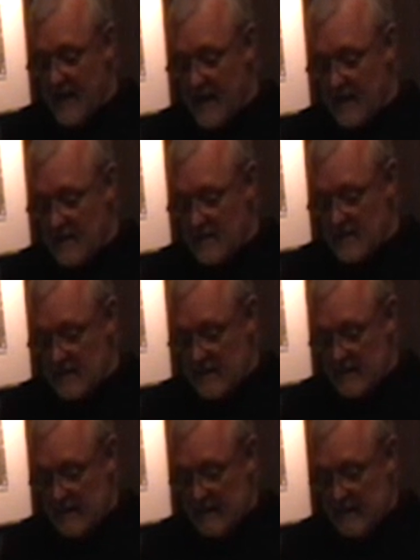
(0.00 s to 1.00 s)
legs.
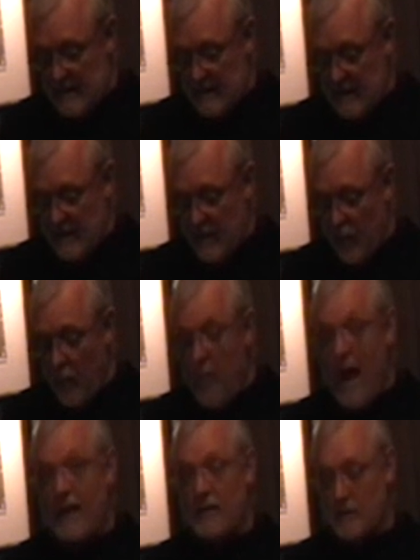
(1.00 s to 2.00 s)
He
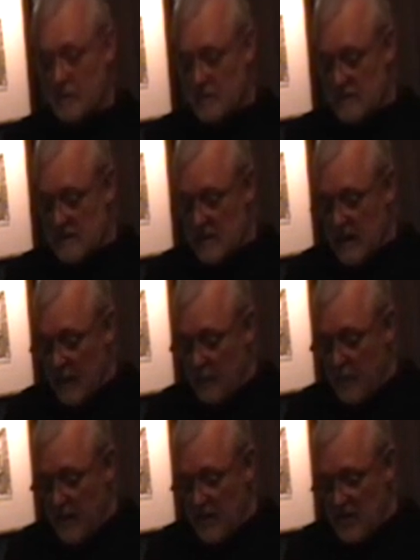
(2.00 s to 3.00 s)
fought battles
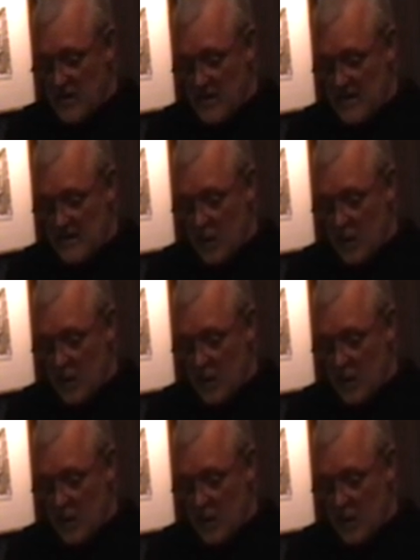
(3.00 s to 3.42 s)
and pitched his